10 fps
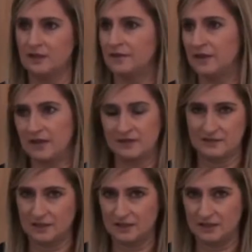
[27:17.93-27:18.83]
The next
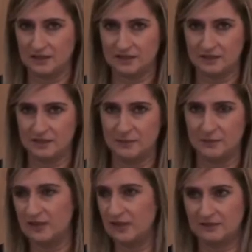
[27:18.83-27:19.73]
night he didn't sleep,
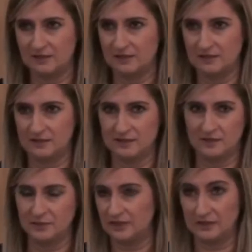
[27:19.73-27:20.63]
and
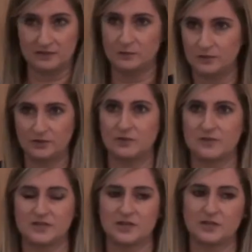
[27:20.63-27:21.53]
that's where it all
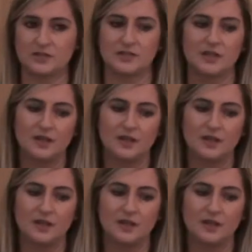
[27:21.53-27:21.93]
started.